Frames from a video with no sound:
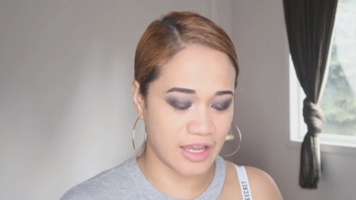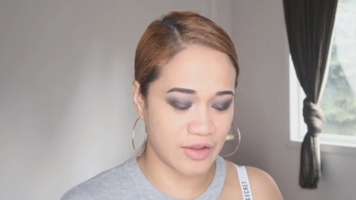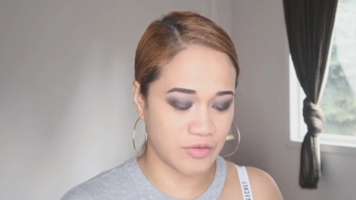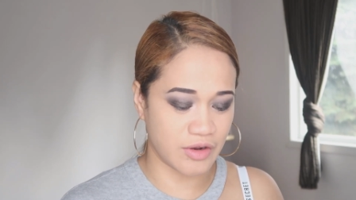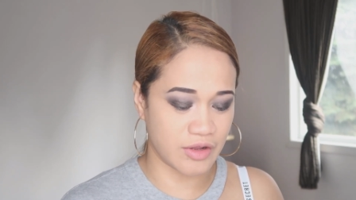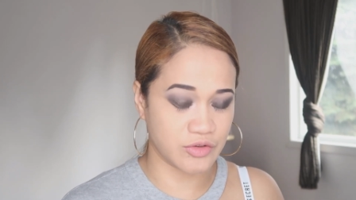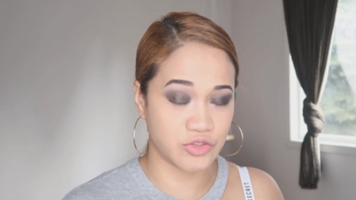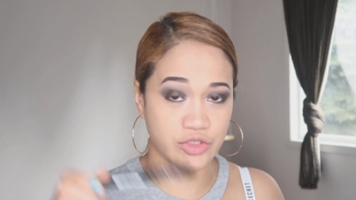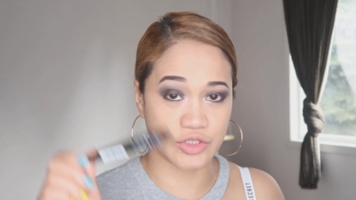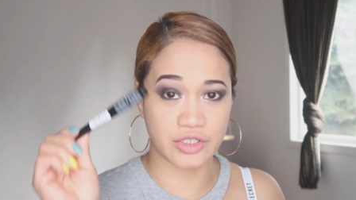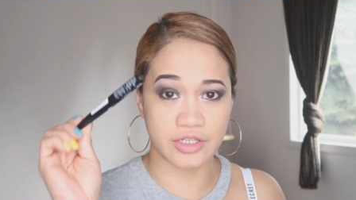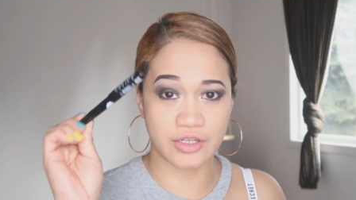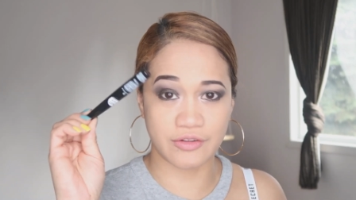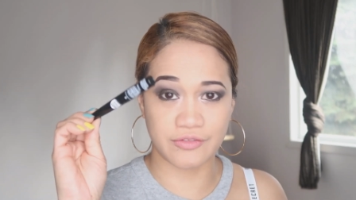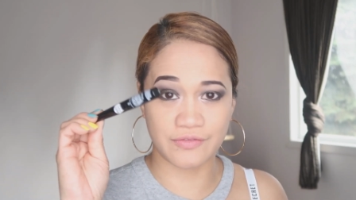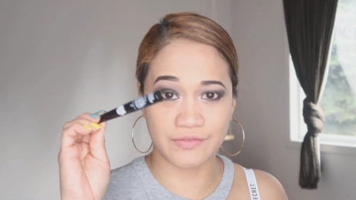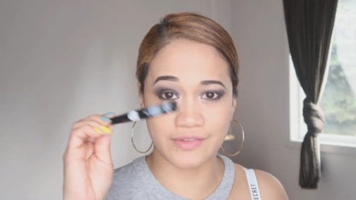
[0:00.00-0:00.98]
I'm not sure
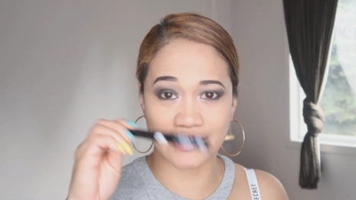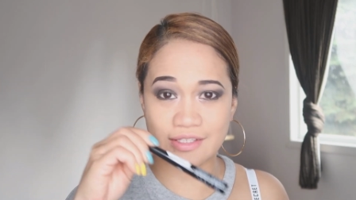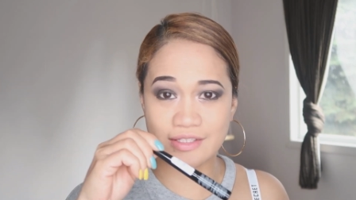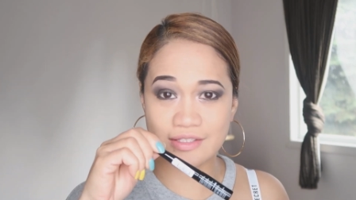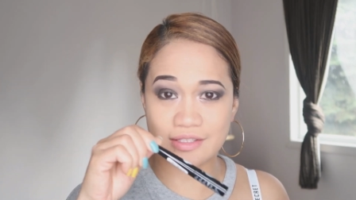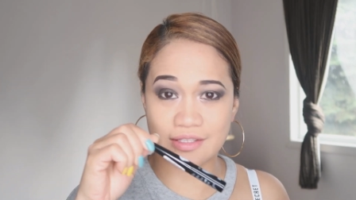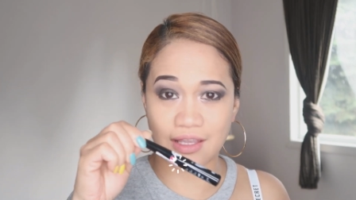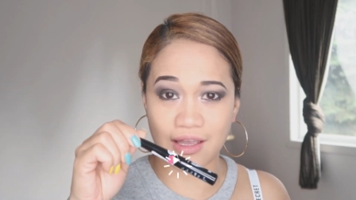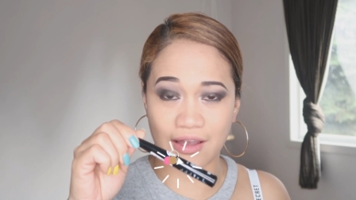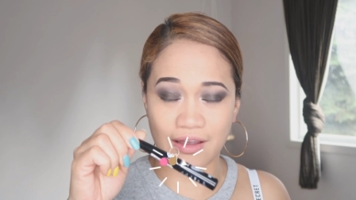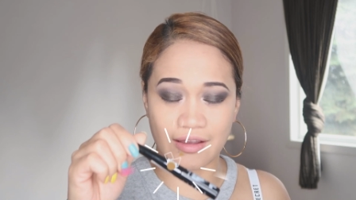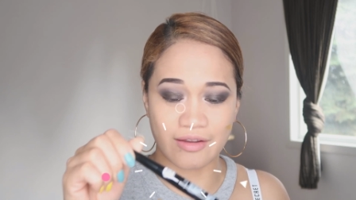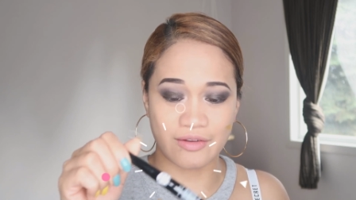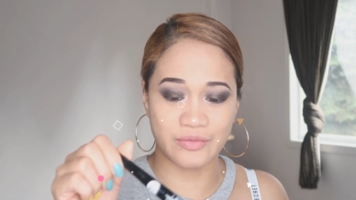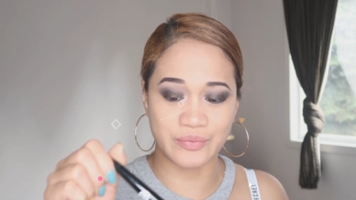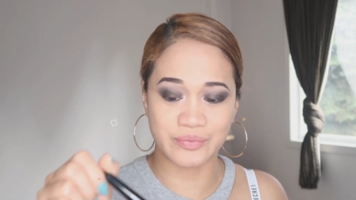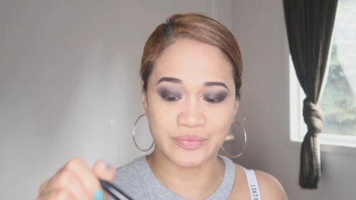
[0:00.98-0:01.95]
if this
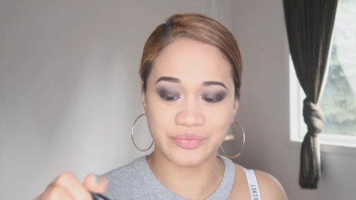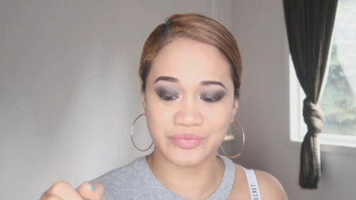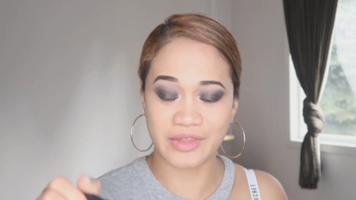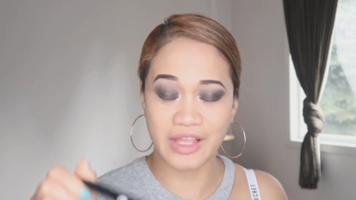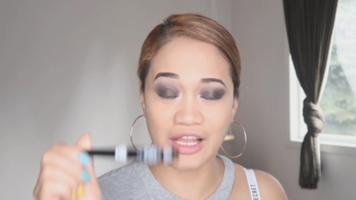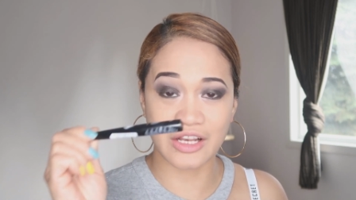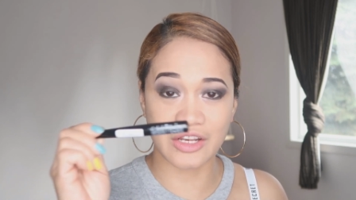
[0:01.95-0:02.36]
um,